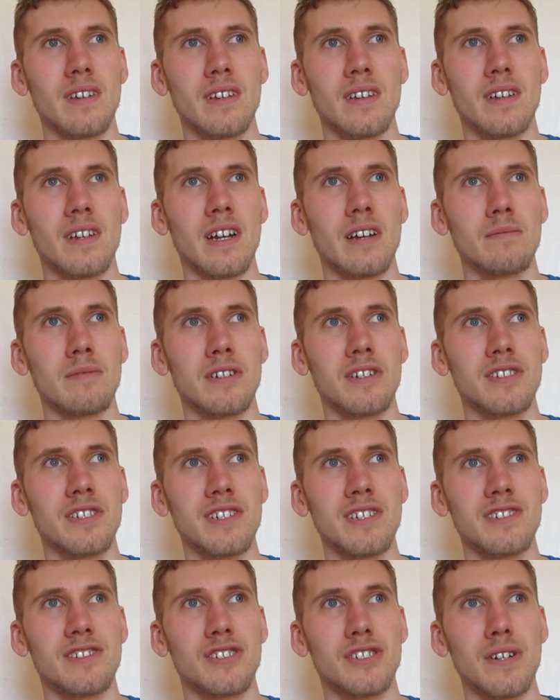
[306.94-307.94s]
You know, because
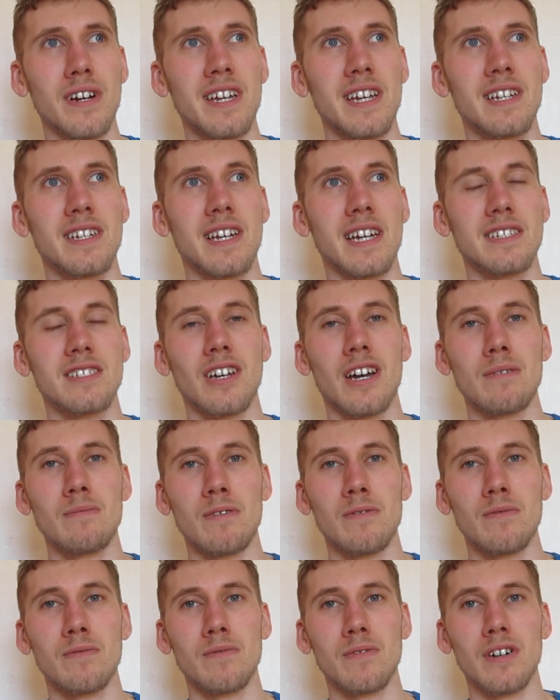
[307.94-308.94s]
it's tricky to get time
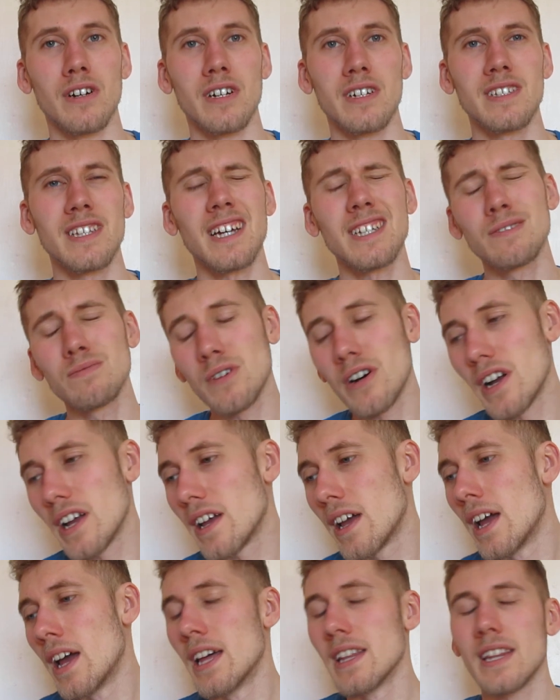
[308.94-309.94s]
off of work. That's
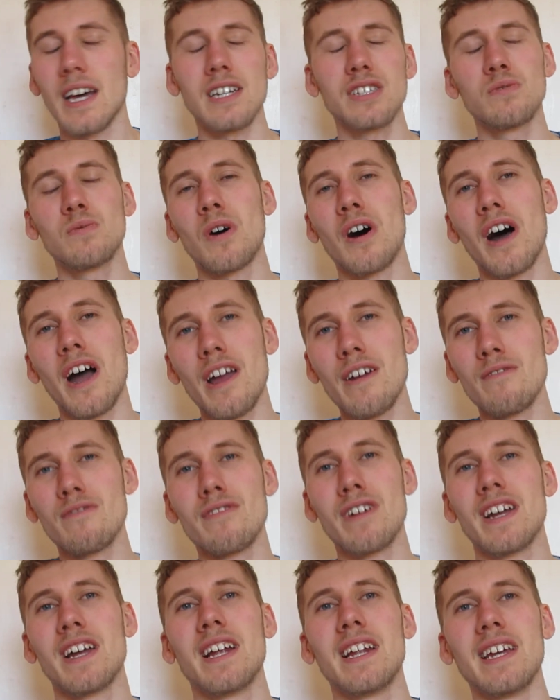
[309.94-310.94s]
what I
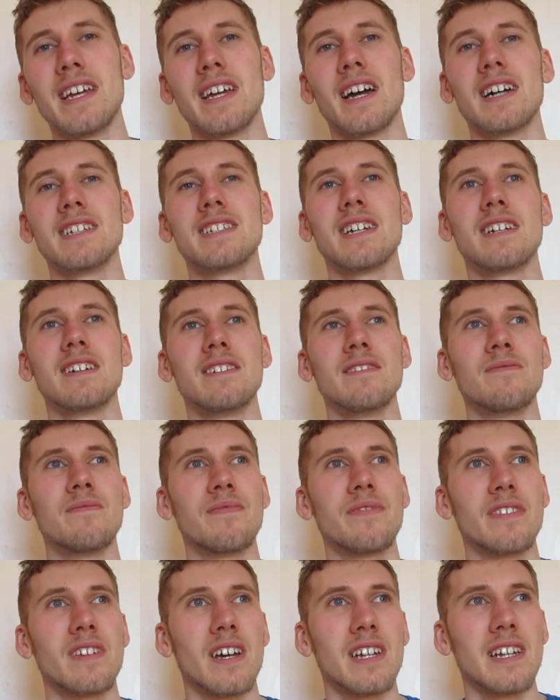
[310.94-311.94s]
didn't
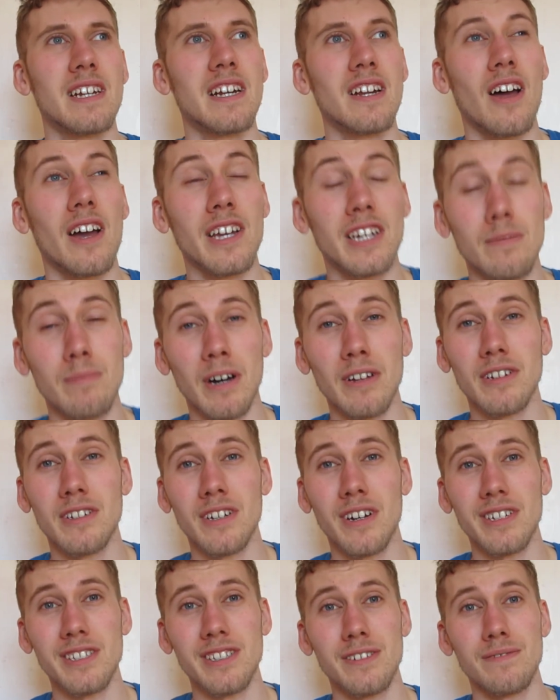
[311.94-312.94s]
like about the
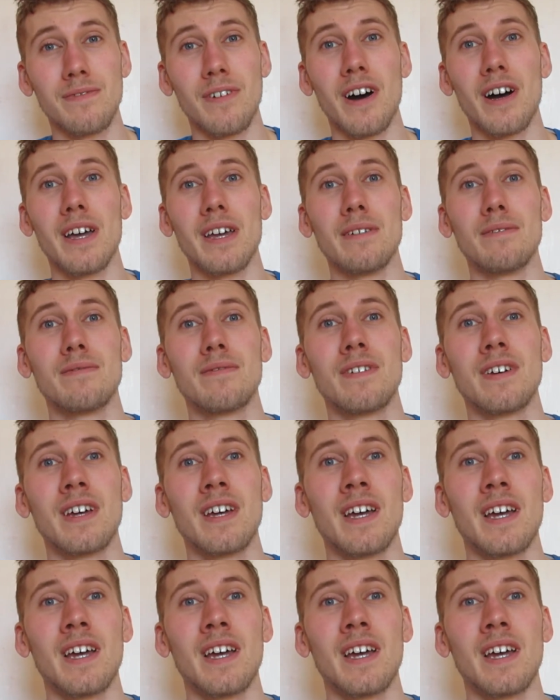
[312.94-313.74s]
9 to 5,